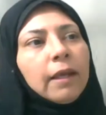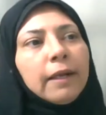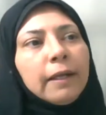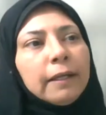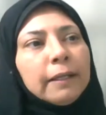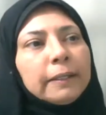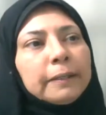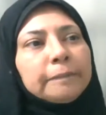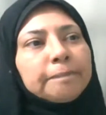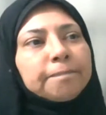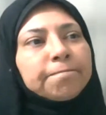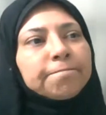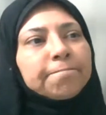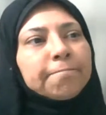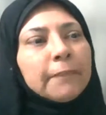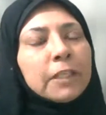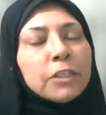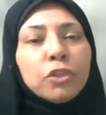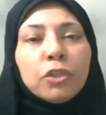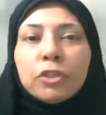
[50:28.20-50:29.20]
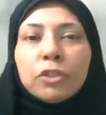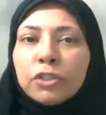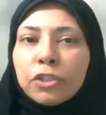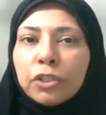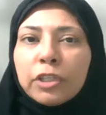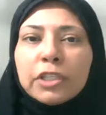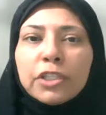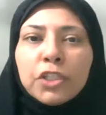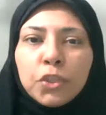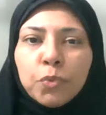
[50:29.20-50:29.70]
So
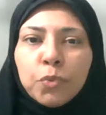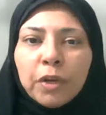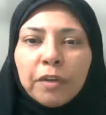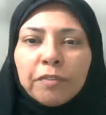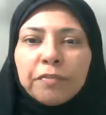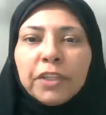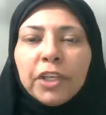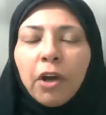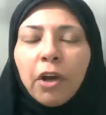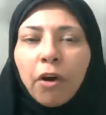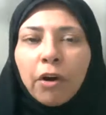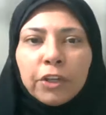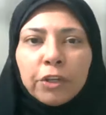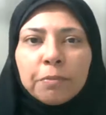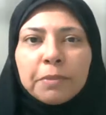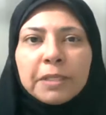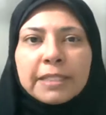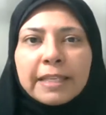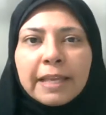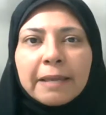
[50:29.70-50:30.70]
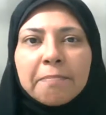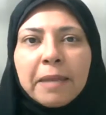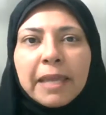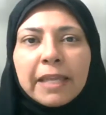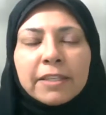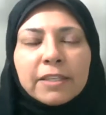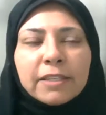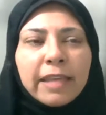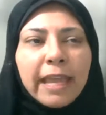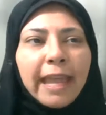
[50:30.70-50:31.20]
this is one of the arguments I
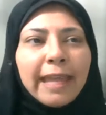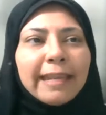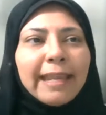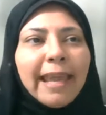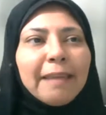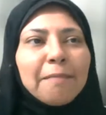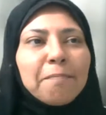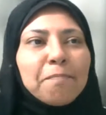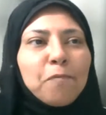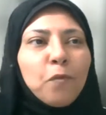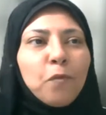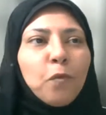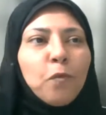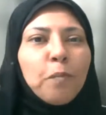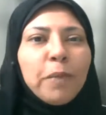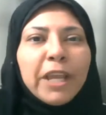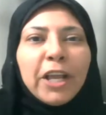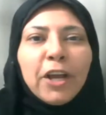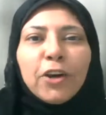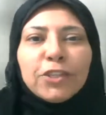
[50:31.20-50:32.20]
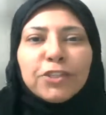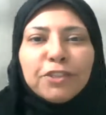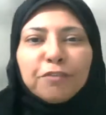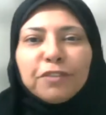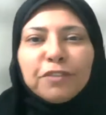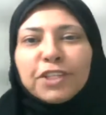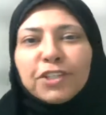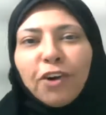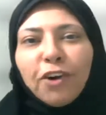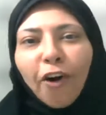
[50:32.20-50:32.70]
made. And because
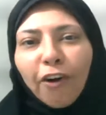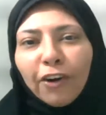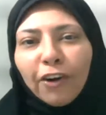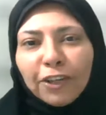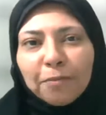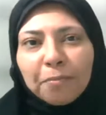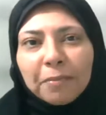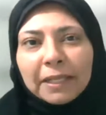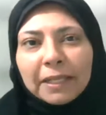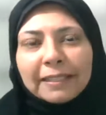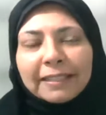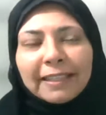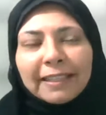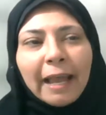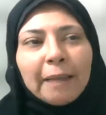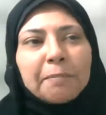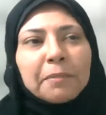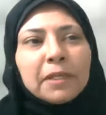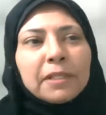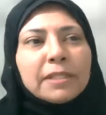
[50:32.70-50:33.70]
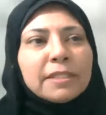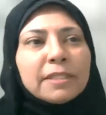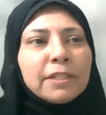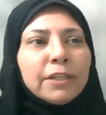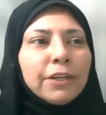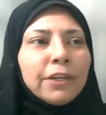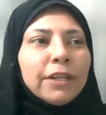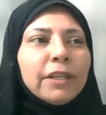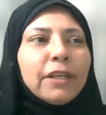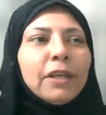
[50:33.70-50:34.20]
of this argument, I'm
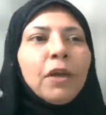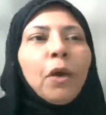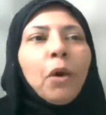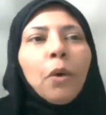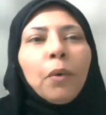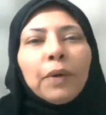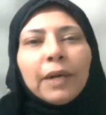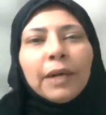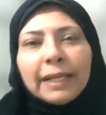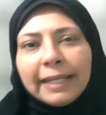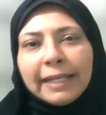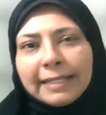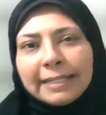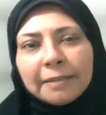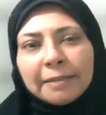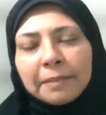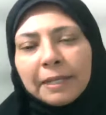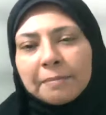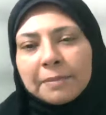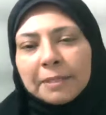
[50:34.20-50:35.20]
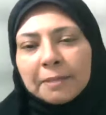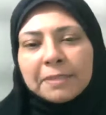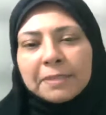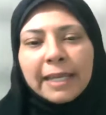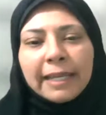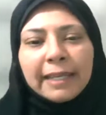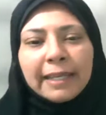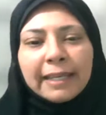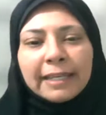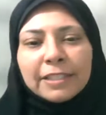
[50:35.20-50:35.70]
considered, or at least sometimes I'm
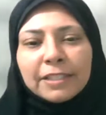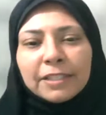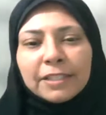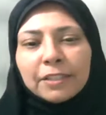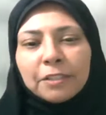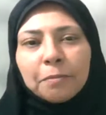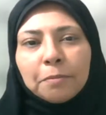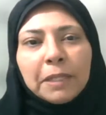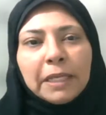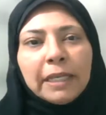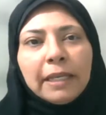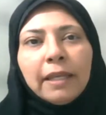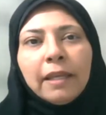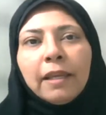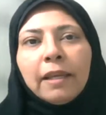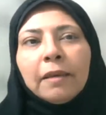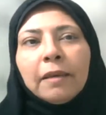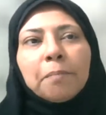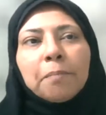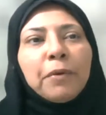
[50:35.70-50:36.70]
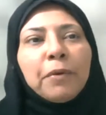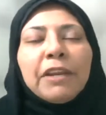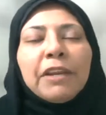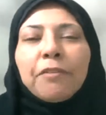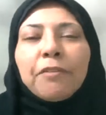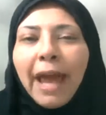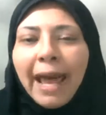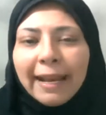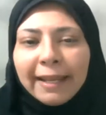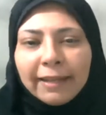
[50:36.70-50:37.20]
taken as to be
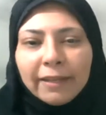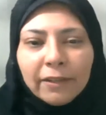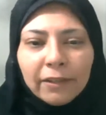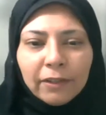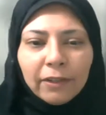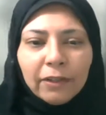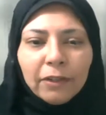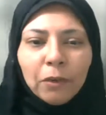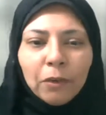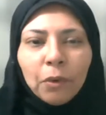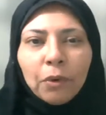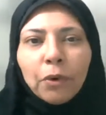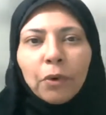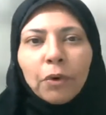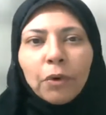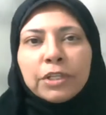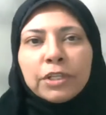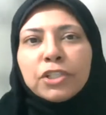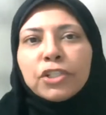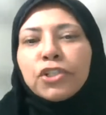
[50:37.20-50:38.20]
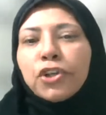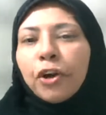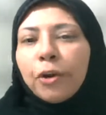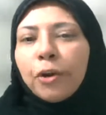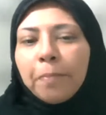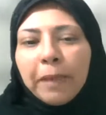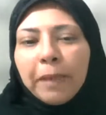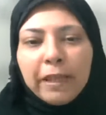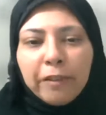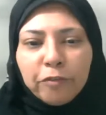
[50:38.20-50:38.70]
pretty radical or
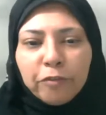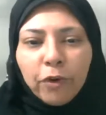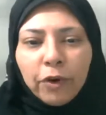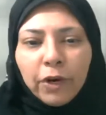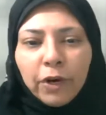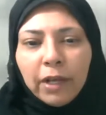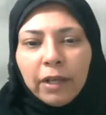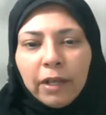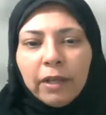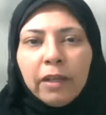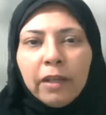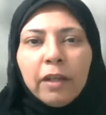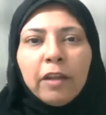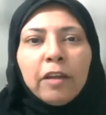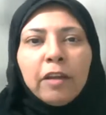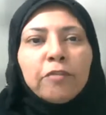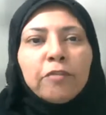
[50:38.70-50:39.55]
disturbing for a